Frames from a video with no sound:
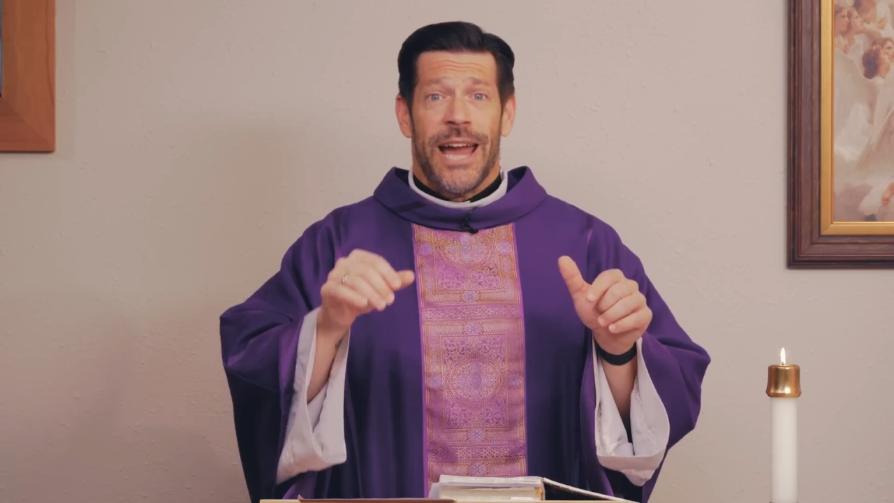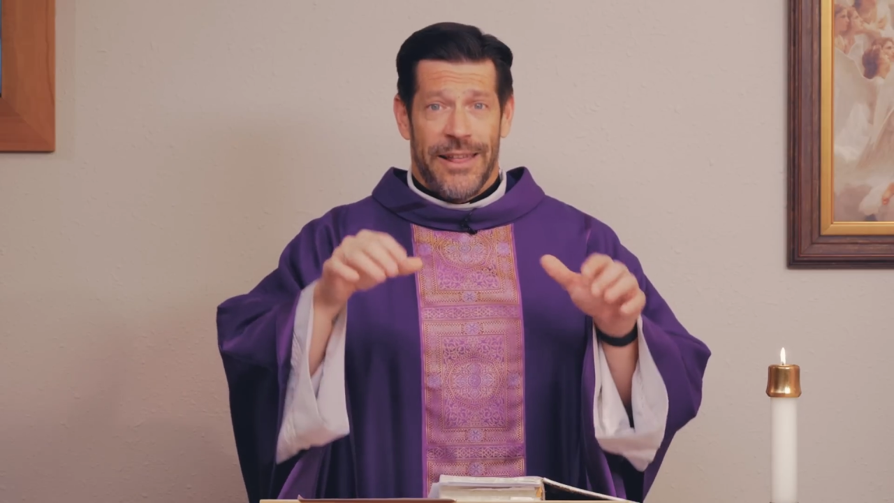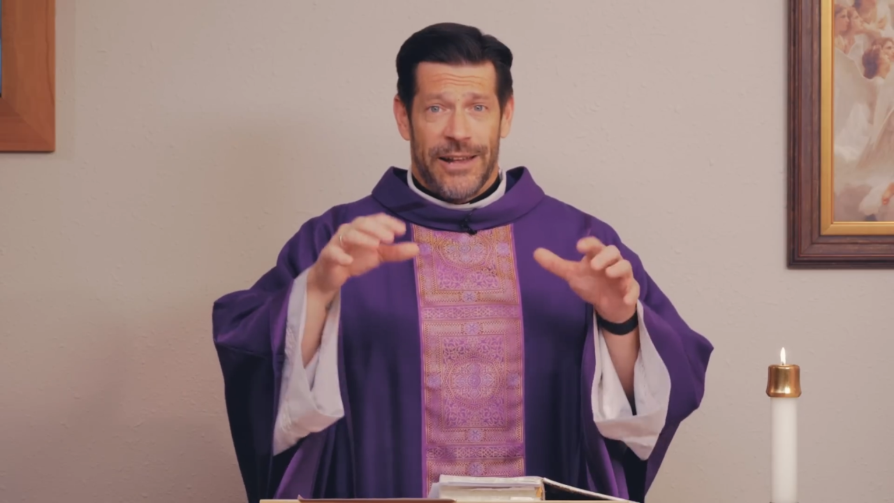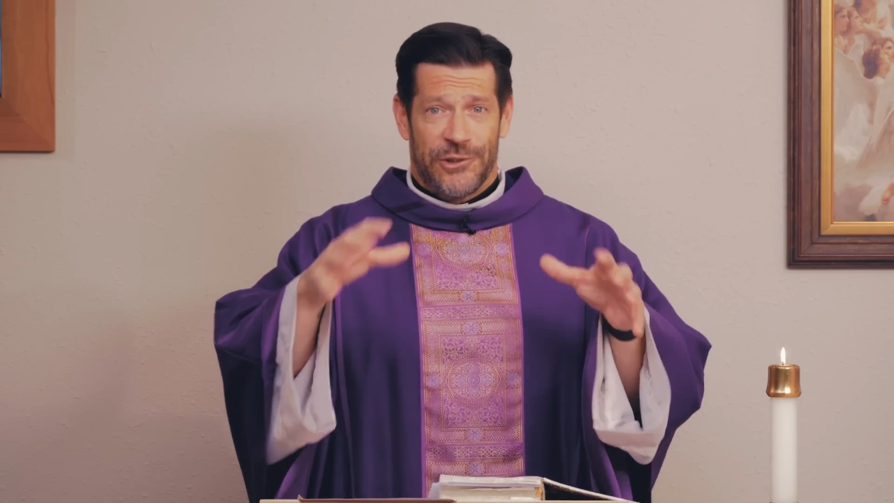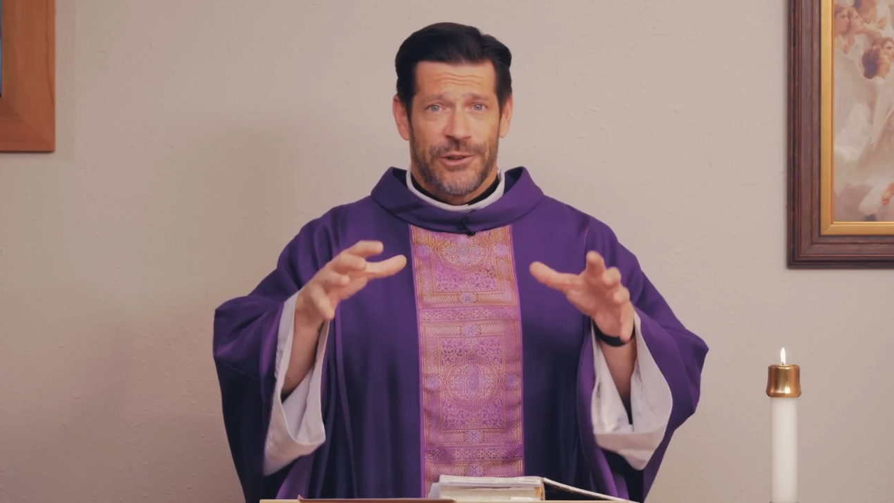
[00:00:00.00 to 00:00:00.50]

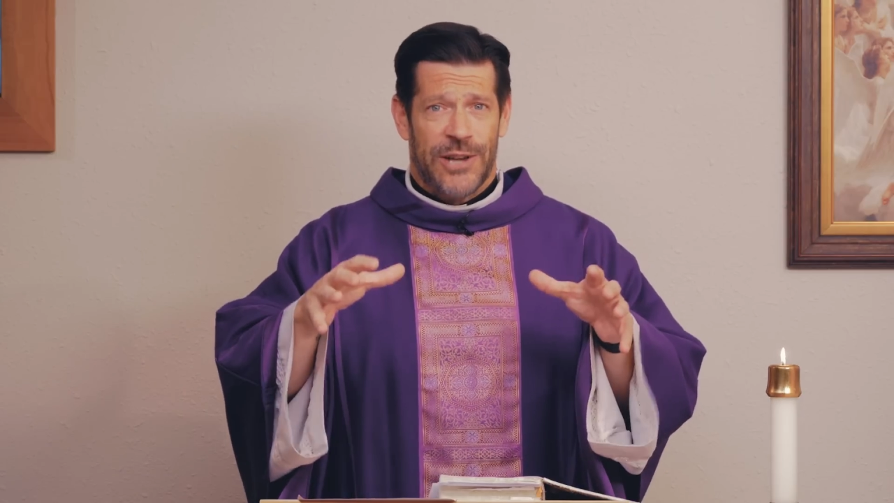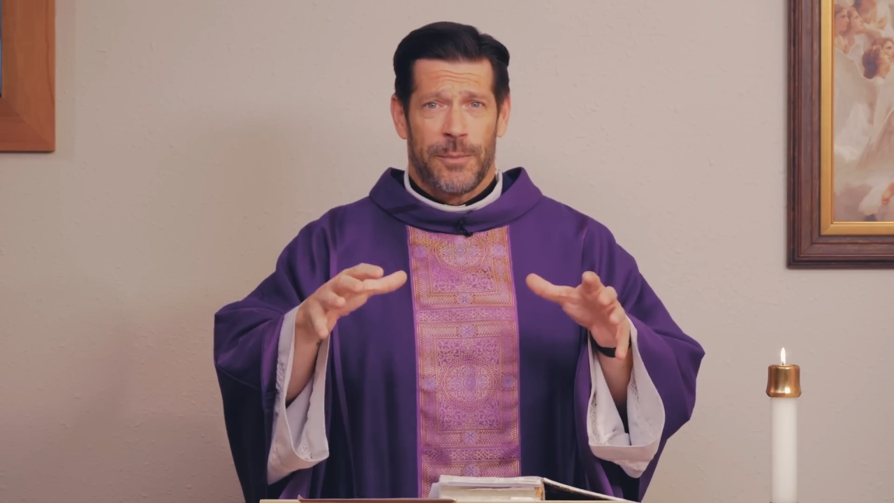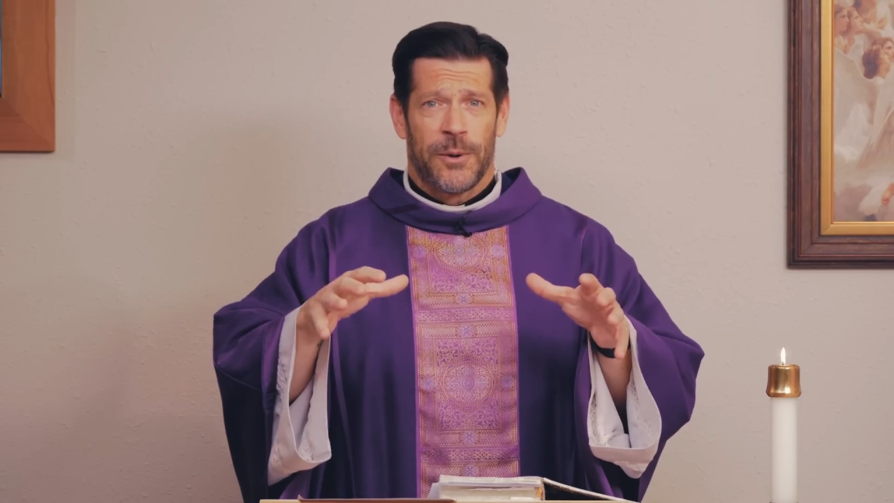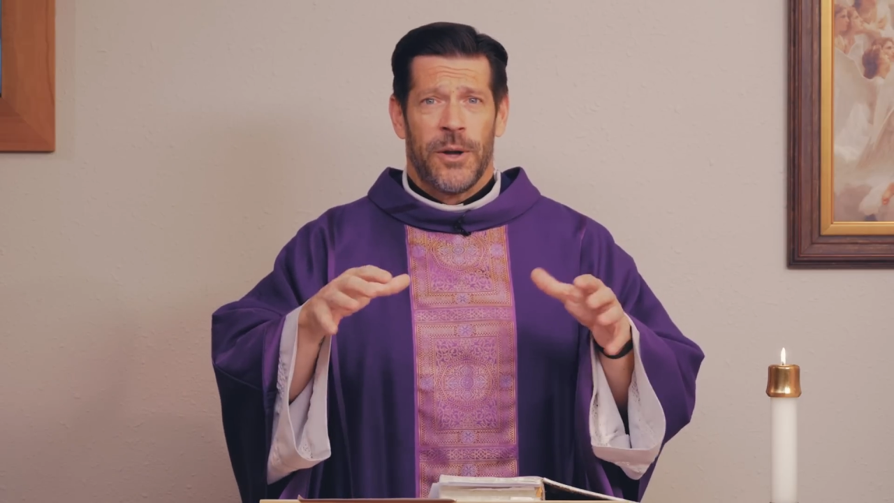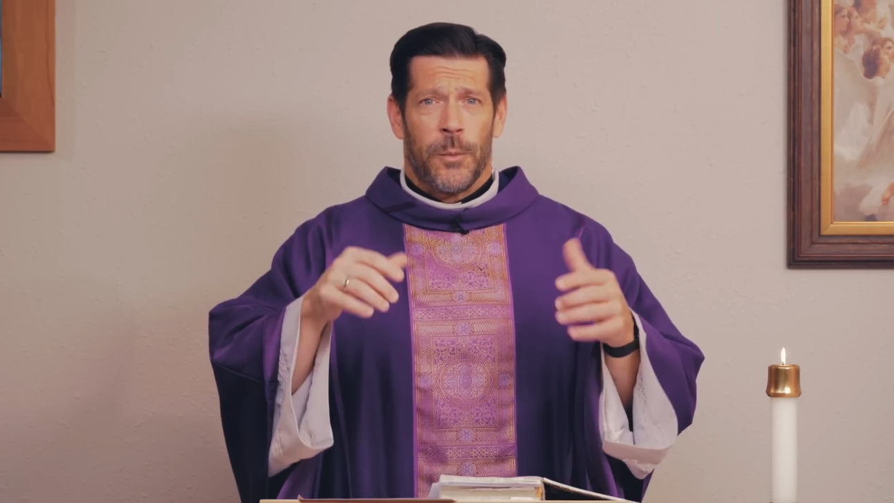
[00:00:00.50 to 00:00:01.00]
And that shared
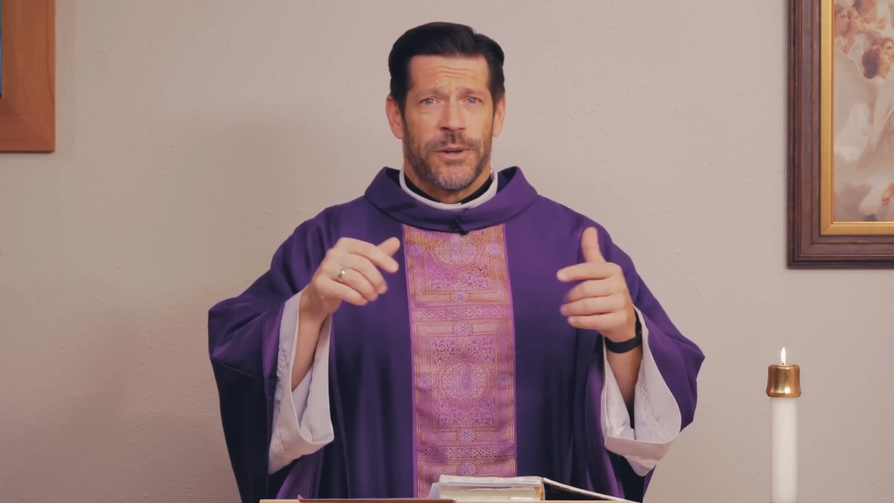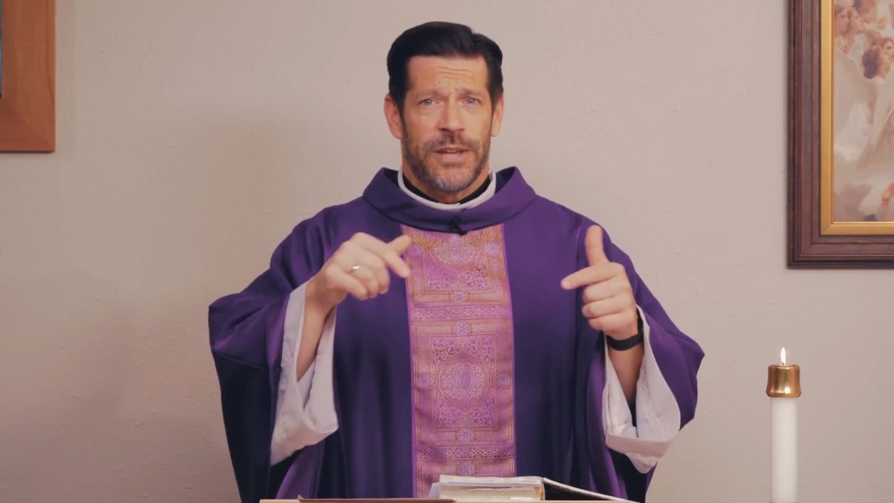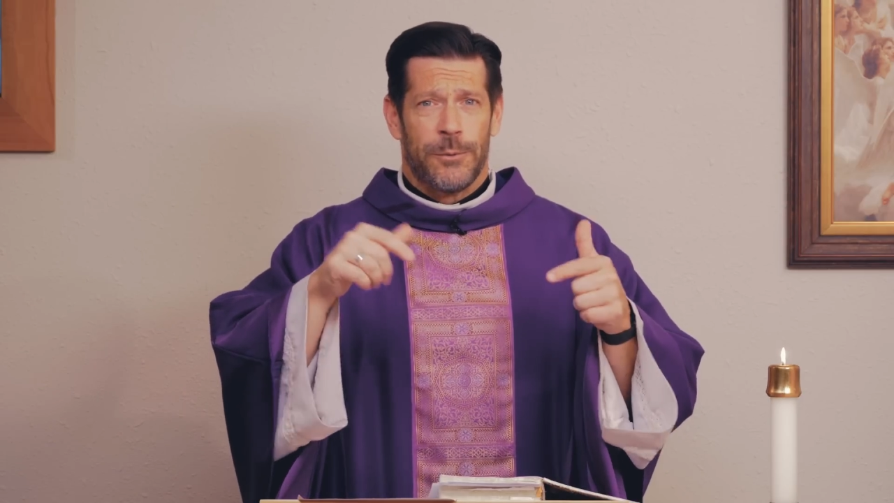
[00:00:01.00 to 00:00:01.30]
chapel was,